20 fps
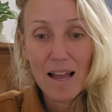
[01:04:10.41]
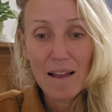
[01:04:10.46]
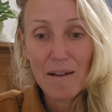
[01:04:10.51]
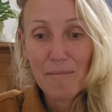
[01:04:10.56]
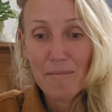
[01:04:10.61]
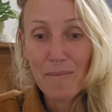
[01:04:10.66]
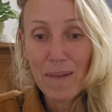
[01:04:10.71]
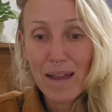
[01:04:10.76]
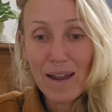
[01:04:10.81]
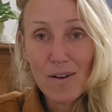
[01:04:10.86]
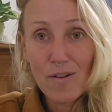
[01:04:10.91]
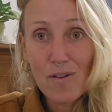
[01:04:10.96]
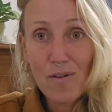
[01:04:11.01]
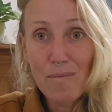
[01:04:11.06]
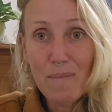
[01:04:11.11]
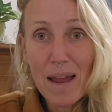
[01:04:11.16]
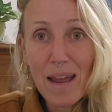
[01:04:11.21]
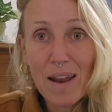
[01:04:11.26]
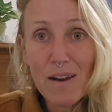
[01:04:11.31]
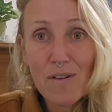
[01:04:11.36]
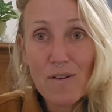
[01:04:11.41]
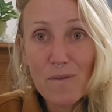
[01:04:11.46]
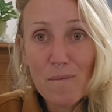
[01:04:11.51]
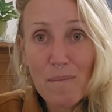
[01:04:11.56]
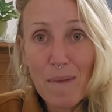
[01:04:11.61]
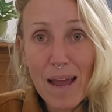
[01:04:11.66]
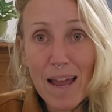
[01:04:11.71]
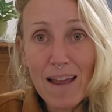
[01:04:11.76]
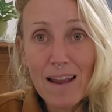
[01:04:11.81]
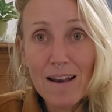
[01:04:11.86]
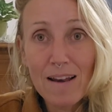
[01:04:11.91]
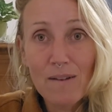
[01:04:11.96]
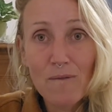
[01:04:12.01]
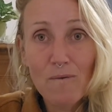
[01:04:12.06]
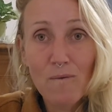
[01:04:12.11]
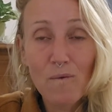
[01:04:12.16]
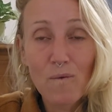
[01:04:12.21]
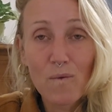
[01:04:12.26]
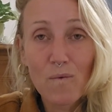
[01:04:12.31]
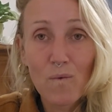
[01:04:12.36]
man, oh
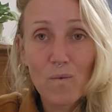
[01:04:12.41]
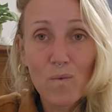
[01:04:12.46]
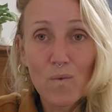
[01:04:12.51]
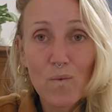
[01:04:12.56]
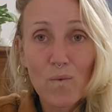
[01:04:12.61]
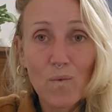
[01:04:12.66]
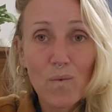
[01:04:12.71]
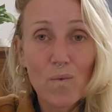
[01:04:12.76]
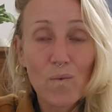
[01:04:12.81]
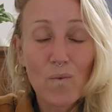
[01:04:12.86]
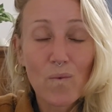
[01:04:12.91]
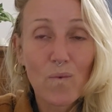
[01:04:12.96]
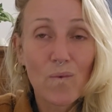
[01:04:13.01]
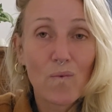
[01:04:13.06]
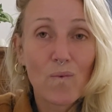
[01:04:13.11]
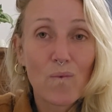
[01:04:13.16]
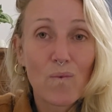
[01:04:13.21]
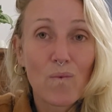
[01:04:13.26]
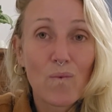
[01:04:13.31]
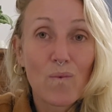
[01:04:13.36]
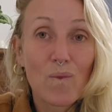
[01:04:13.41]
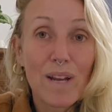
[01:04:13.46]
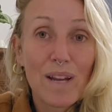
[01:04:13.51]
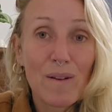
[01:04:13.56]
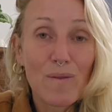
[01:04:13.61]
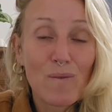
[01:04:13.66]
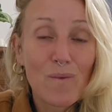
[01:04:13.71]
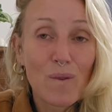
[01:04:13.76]
man, we